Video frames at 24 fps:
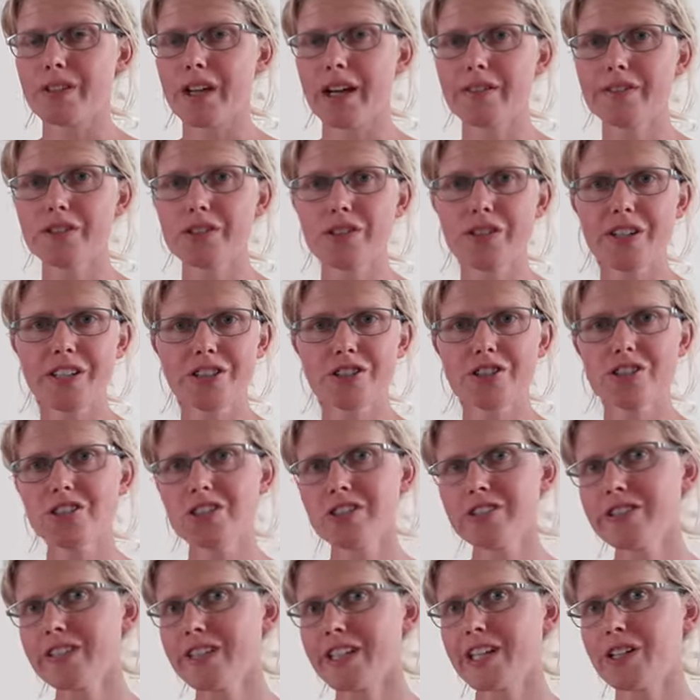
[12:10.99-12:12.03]
you have a
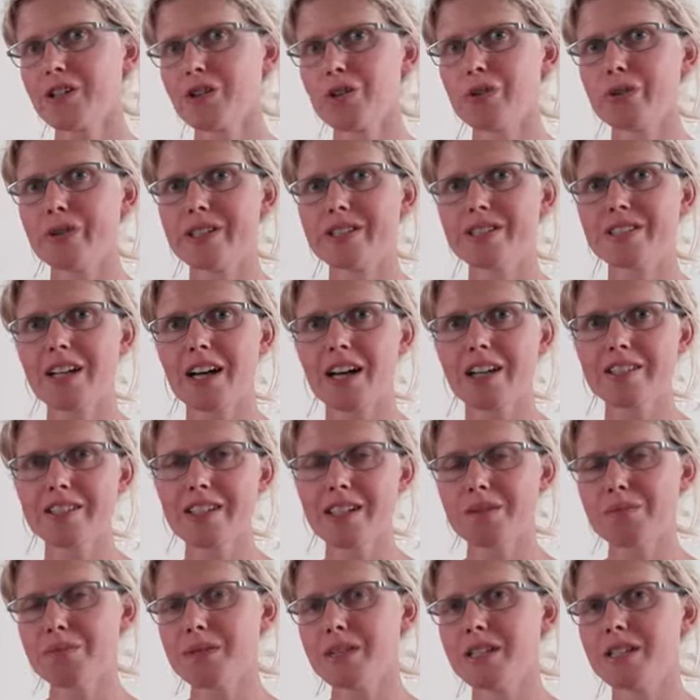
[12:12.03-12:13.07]
question, you can always
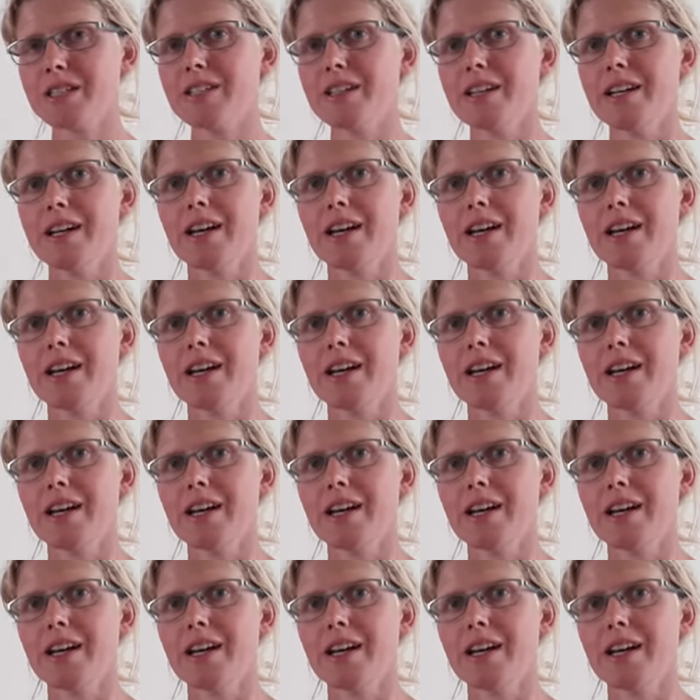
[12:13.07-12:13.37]
contact me.